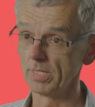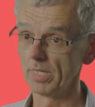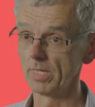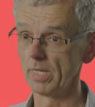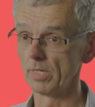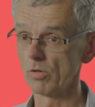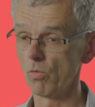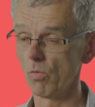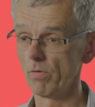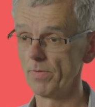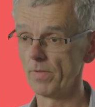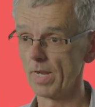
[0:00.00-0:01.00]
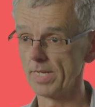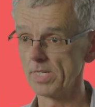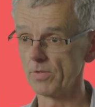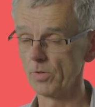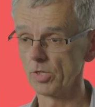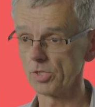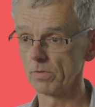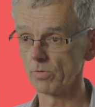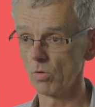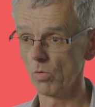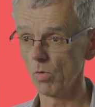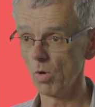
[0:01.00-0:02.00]
in, in Core, in the latest version of
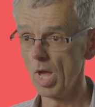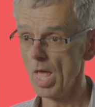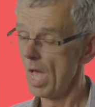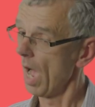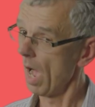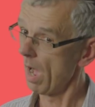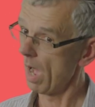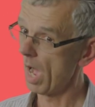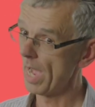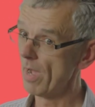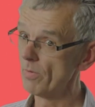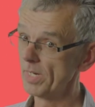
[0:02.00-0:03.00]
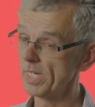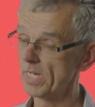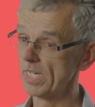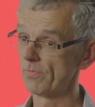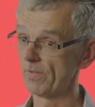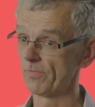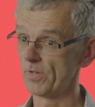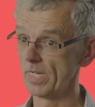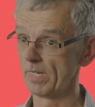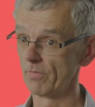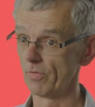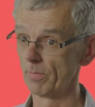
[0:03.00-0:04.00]
Core. I only teach
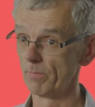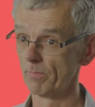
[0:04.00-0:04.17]
15 of them.